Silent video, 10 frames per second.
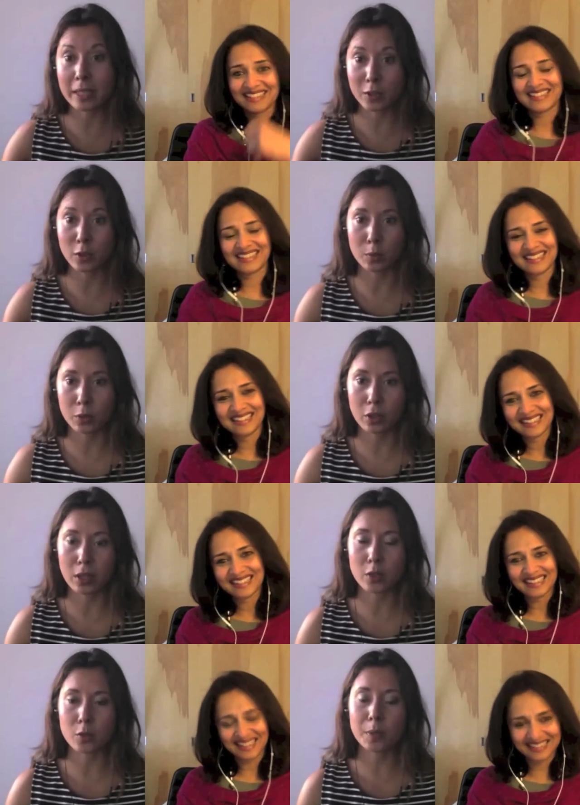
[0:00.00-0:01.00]
Speaker 1: to
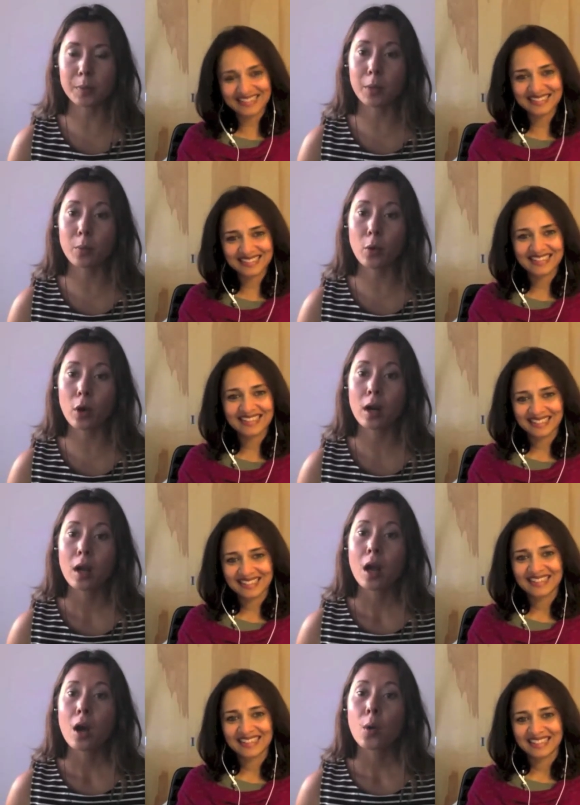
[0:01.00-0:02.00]
communicate to people yes. more
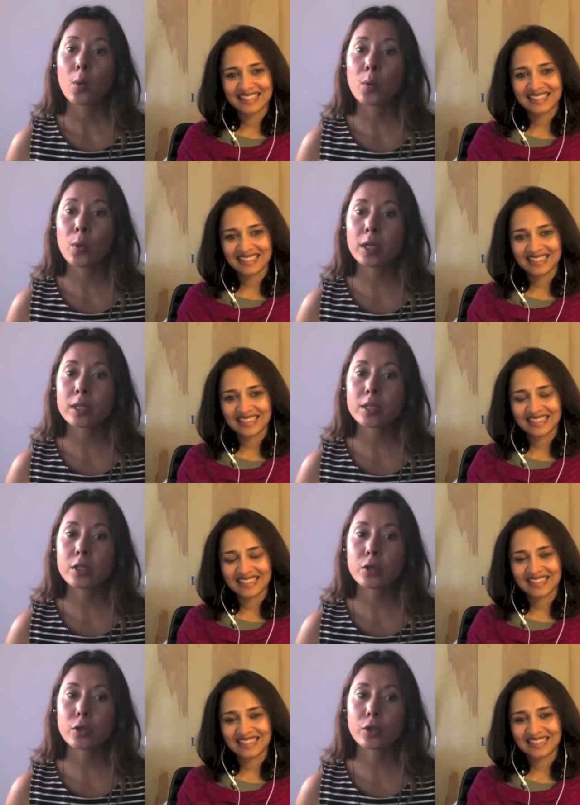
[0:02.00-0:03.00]
what
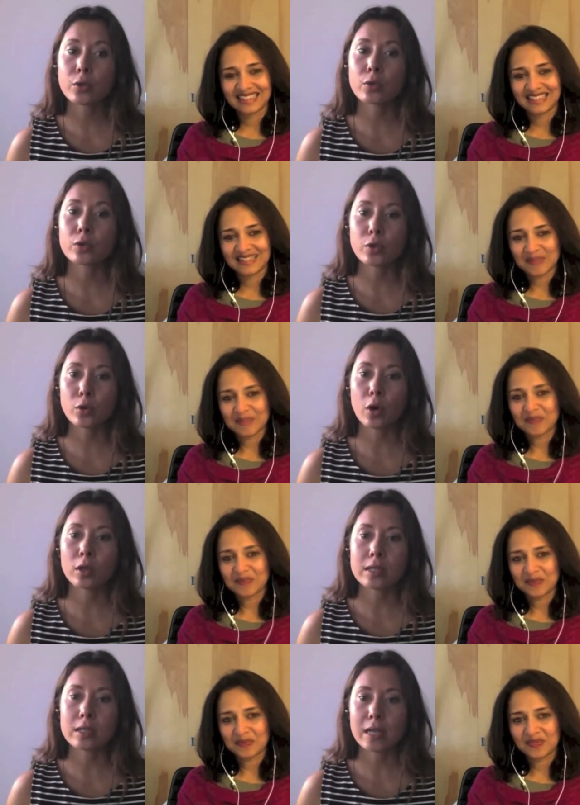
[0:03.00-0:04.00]
do you do
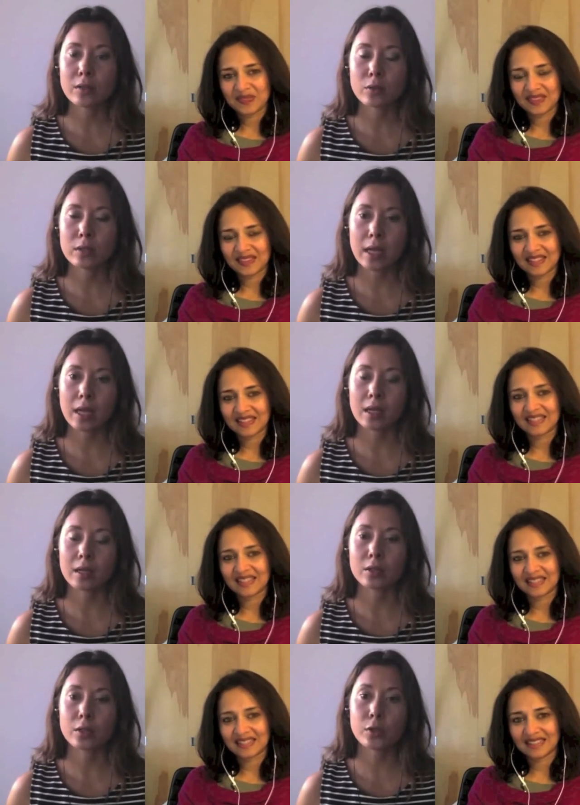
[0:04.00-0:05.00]
on a day to day
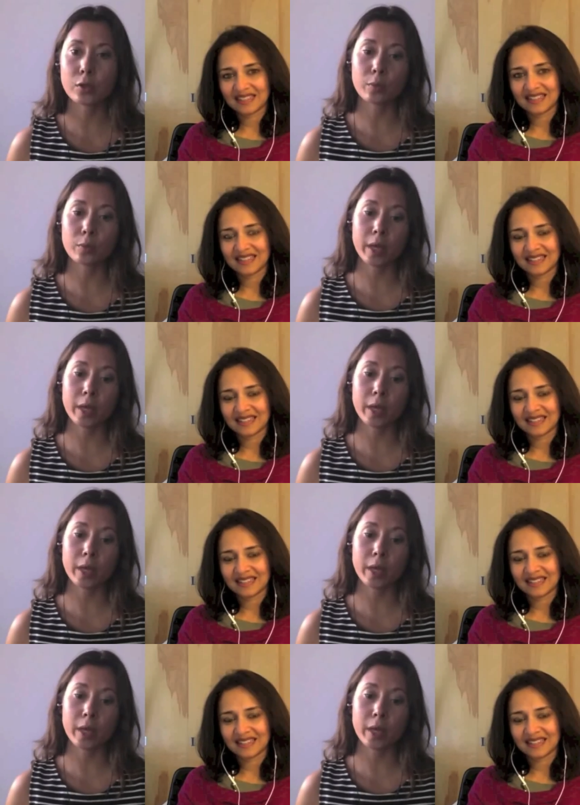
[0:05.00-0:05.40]
to make